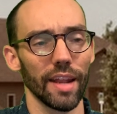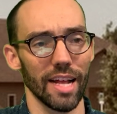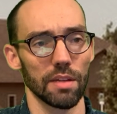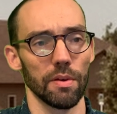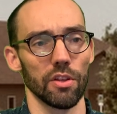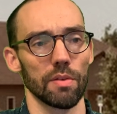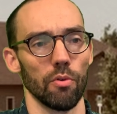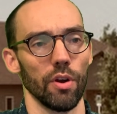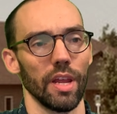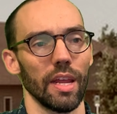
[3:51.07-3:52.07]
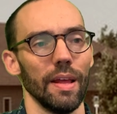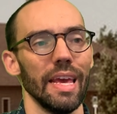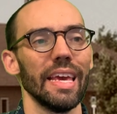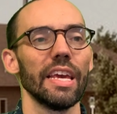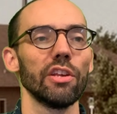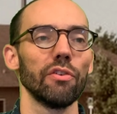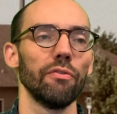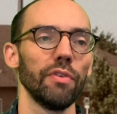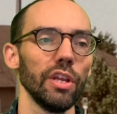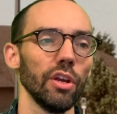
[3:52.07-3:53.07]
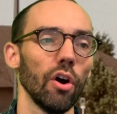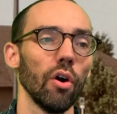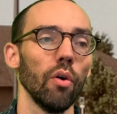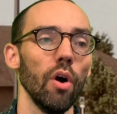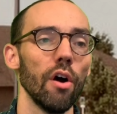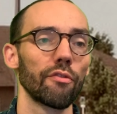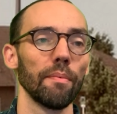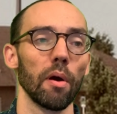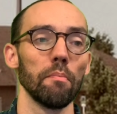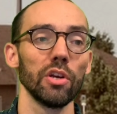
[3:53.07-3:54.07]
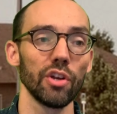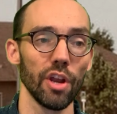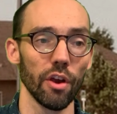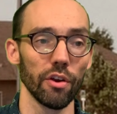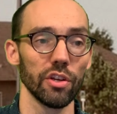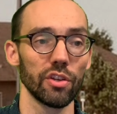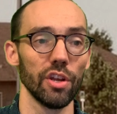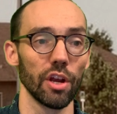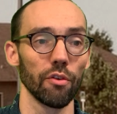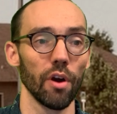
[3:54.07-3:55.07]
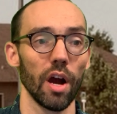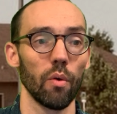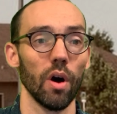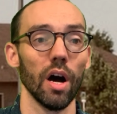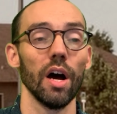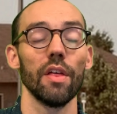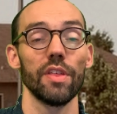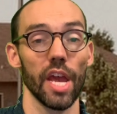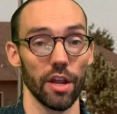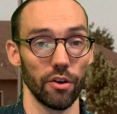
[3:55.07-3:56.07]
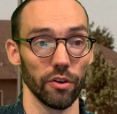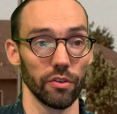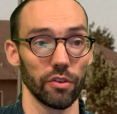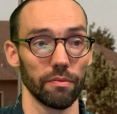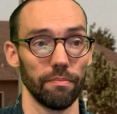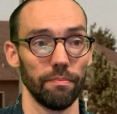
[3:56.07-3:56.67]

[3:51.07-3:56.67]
announcement this morning is a video from our missionaries to Nicaragua, the Edgars.